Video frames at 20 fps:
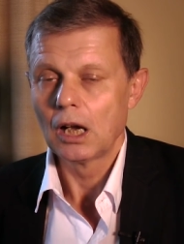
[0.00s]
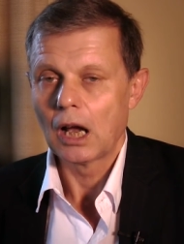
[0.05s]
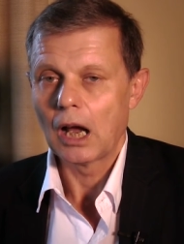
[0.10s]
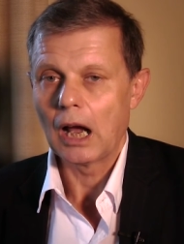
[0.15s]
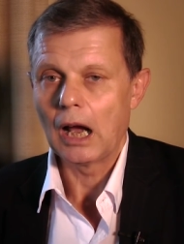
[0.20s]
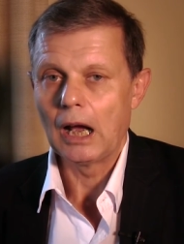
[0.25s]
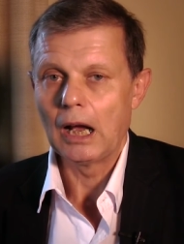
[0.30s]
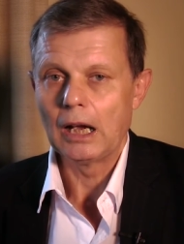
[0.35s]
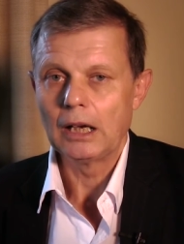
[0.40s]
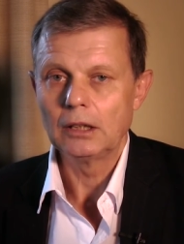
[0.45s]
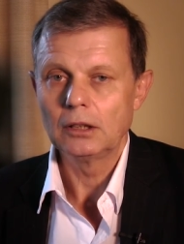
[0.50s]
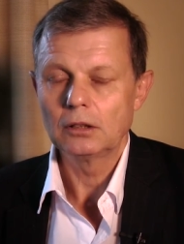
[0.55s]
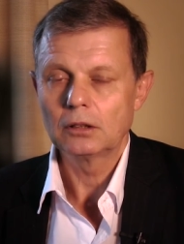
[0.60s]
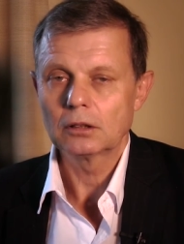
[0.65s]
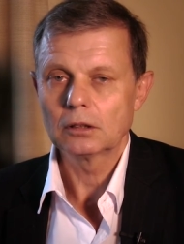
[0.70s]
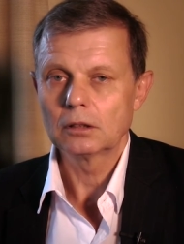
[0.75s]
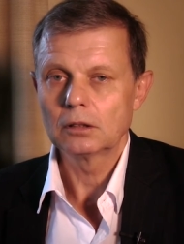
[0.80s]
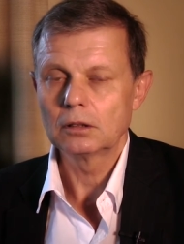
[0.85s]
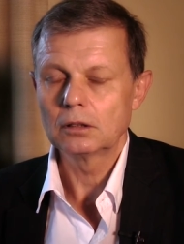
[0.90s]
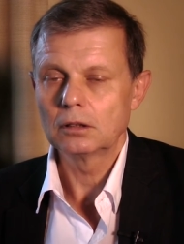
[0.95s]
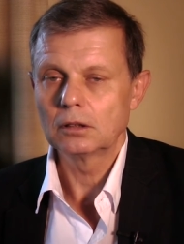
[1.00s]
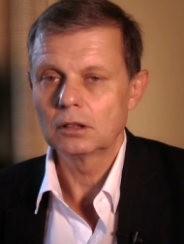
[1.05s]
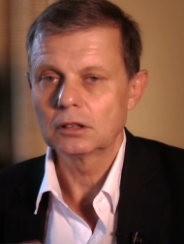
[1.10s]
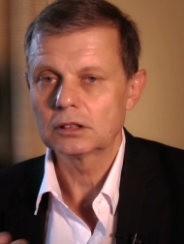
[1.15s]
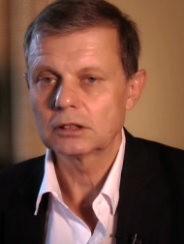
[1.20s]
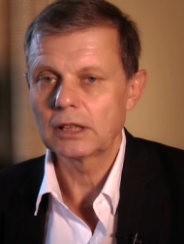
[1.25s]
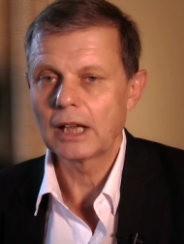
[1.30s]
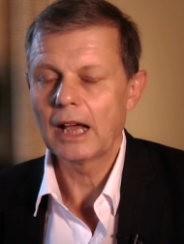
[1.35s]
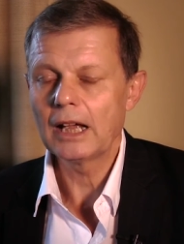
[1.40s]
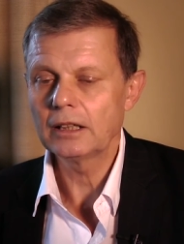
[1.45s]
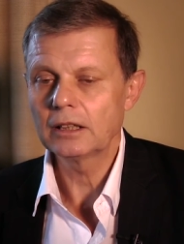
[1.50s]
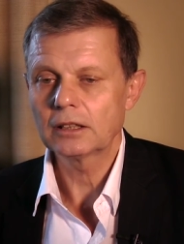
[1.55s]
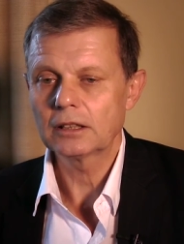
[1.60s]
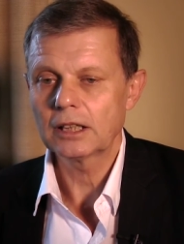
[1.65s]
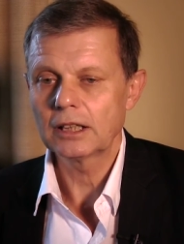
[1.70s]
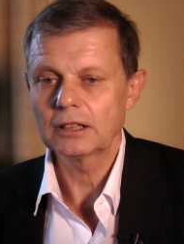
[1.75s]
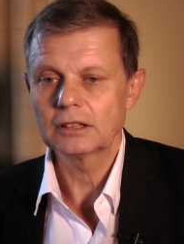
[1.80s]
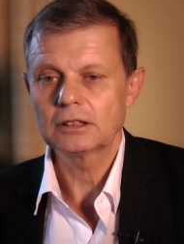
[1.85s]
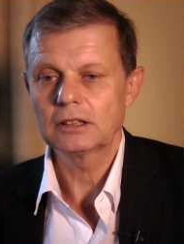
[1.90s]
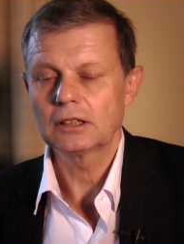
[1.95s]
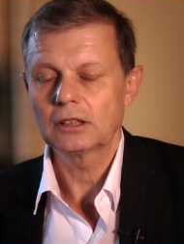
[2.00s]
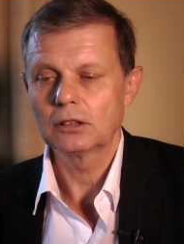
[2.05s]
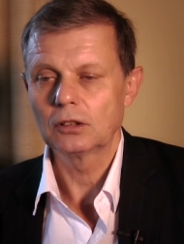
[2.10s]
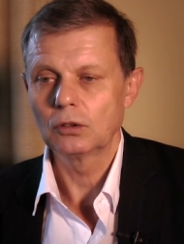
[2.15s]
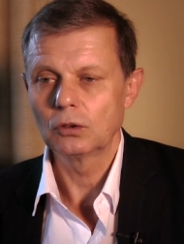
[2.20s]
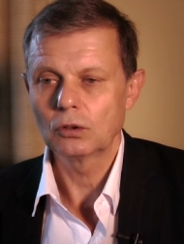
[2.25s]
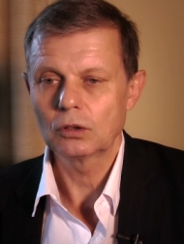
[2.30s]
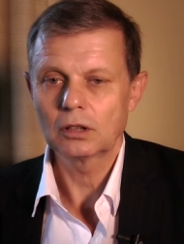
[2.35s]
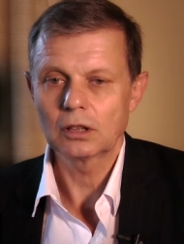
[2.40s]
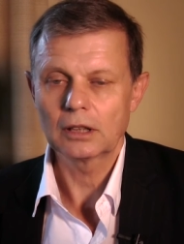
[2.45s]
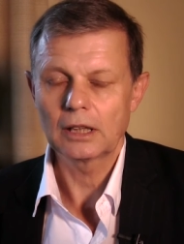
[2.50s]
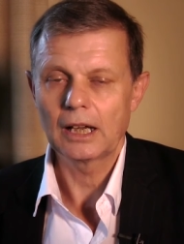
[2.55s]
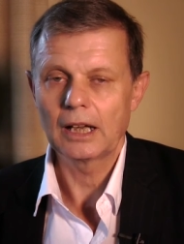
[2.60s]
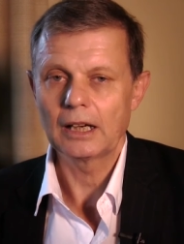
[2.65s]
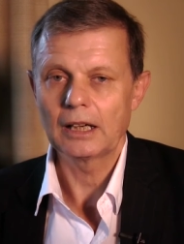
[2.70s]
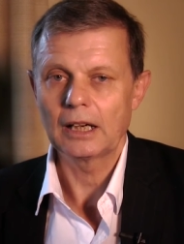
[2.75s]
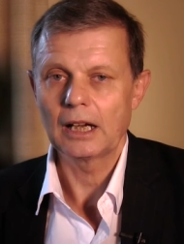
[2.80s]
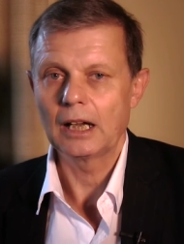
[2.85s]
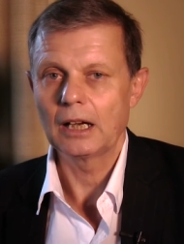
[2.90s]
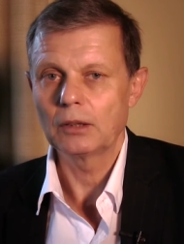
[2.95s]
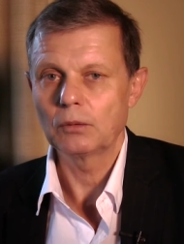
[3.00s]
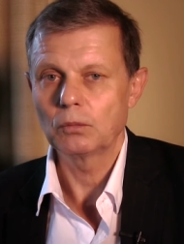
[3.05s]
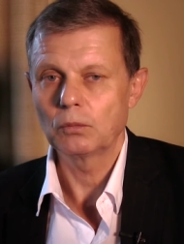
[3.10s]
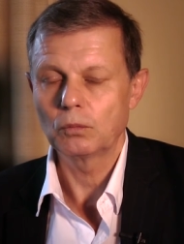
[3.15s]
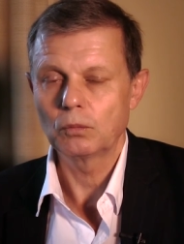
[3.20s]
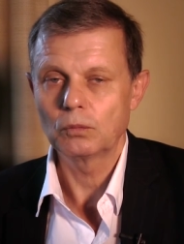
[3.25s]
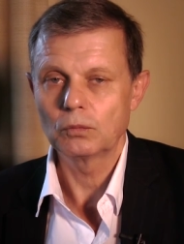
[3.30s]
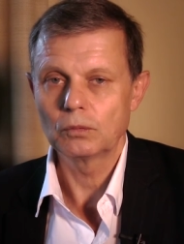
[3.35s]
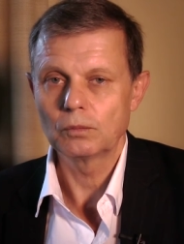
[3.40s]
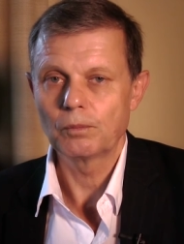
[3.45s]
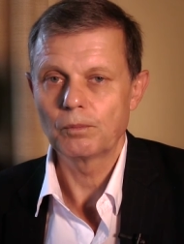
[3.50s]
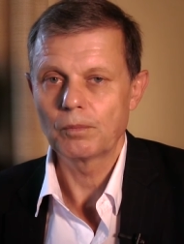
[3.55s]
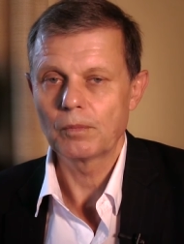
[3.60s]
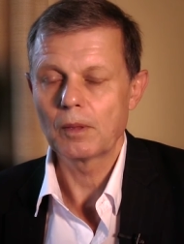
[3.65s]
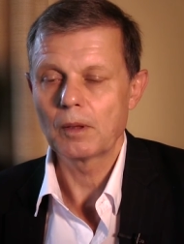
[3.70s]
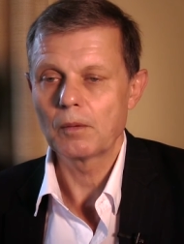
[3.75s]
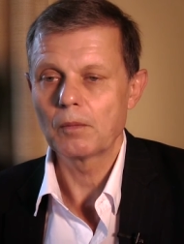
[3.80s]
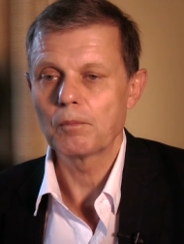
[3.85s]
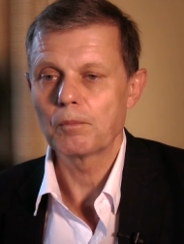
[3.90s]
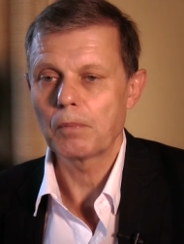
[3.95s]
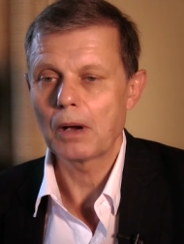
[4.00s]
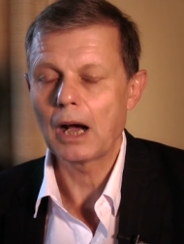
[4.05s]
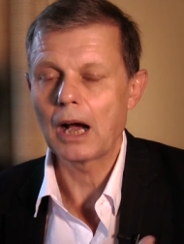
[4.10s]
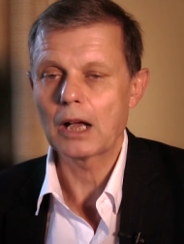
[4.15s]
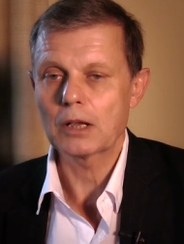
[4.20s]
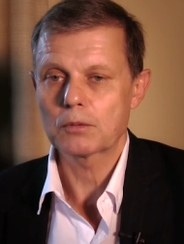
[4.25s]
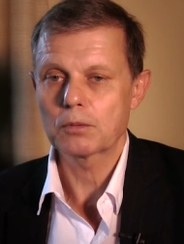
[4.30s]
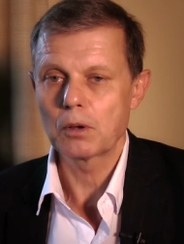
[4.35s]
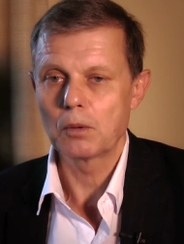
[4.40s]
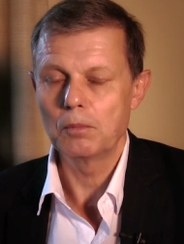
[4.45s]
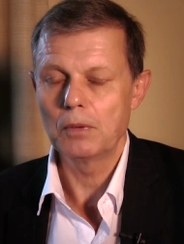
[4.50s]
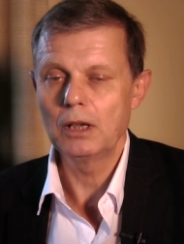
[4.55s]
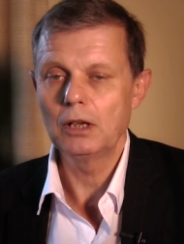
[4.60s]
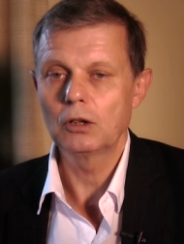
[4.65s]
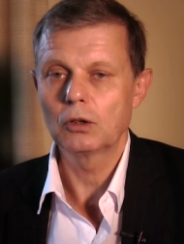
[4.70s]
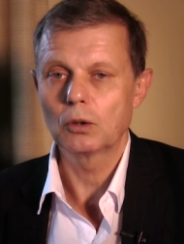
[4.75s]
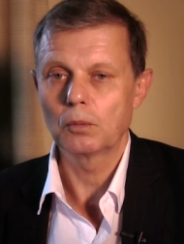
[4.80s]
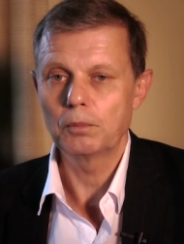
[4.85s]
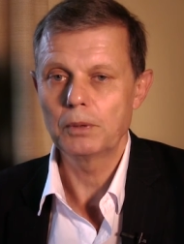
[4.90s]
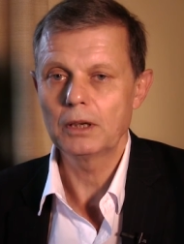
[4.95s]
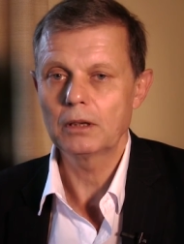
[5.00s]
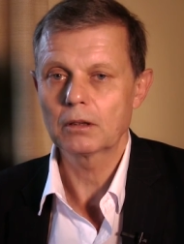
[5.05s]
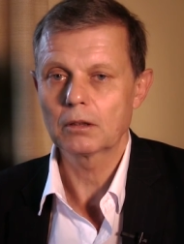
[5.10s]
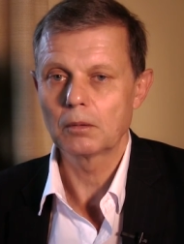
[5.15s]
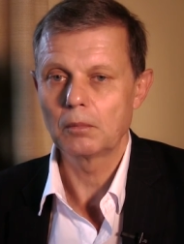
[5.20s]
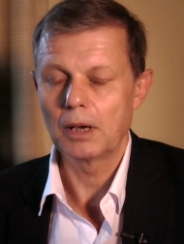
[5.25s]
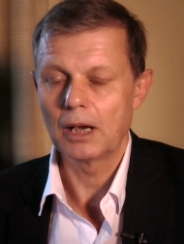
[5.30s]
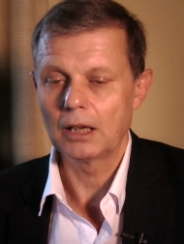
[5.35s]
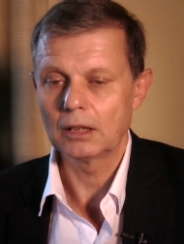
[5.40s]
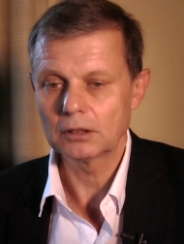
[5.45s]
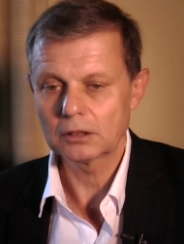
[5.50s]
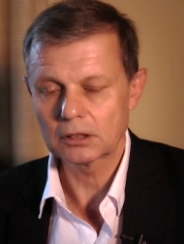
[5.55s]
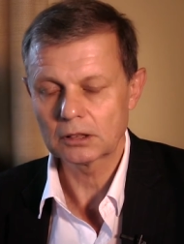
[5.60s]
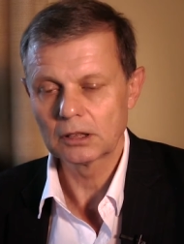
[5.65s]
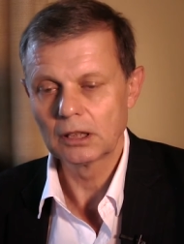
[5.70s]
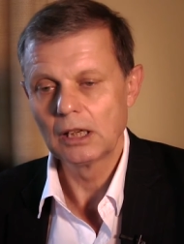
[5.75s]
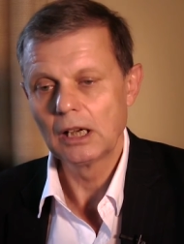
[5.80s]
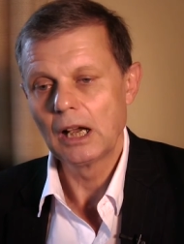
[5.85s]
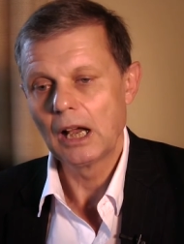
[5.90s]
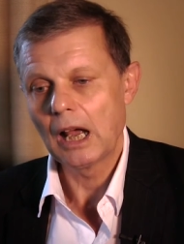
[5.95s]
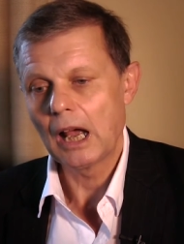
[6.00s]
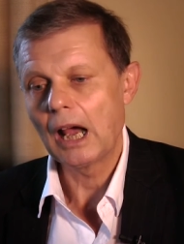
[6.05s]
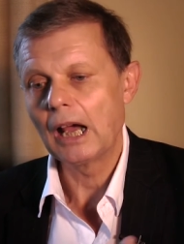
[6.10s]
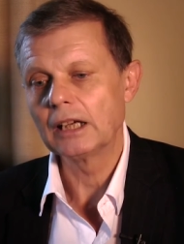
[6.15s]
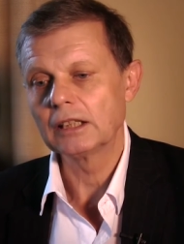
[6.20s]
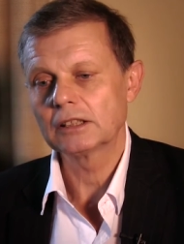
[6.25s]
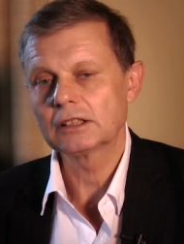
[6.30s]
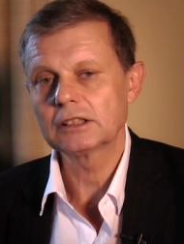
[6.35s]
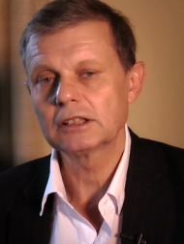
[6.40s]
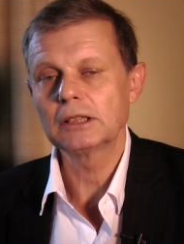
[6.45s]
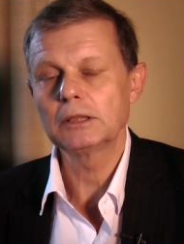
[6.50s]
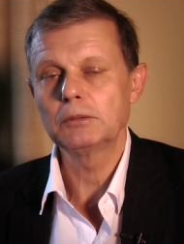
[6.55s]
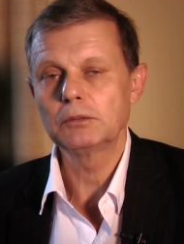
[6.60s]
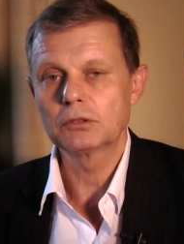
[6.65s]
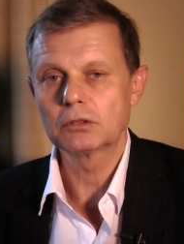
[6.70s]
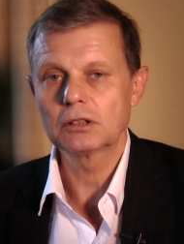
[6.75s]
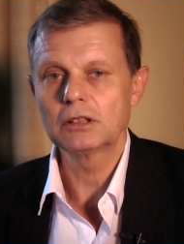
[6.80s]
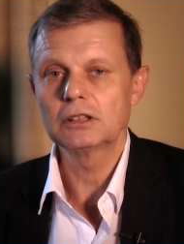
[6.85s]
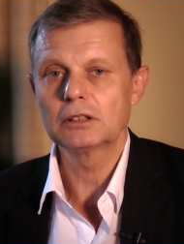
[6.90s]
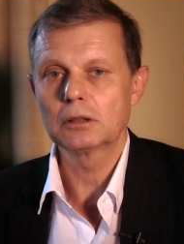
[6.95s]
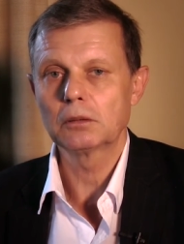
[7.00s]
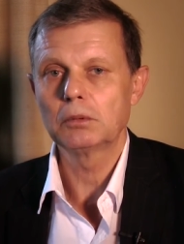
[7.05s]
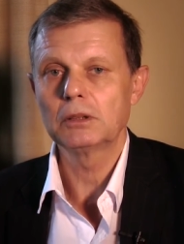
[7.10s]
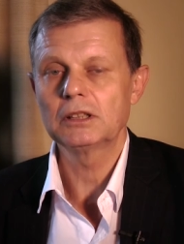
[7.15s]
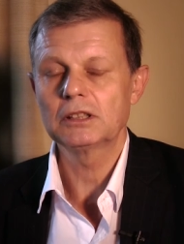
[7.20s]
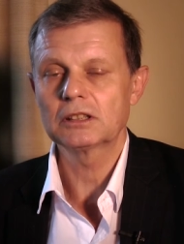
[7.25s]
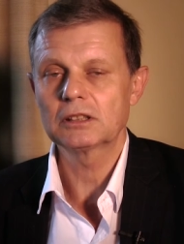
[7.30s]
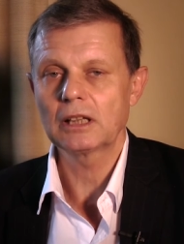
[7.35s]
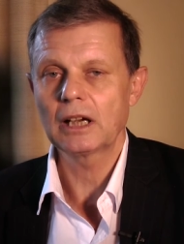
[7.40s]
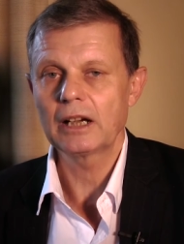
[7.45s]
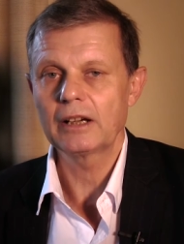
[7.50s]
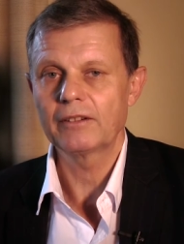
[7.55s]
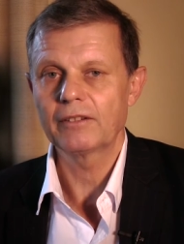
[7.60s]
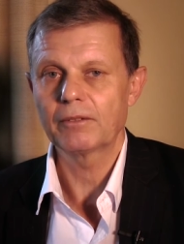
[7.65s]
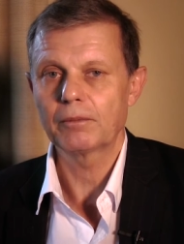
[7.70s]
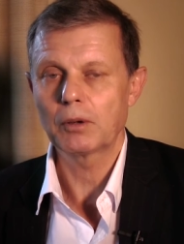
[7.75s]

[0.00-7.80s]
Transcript: And the standard testing can look at that at parts per million or bigger amounts, and it seems reasonably safe.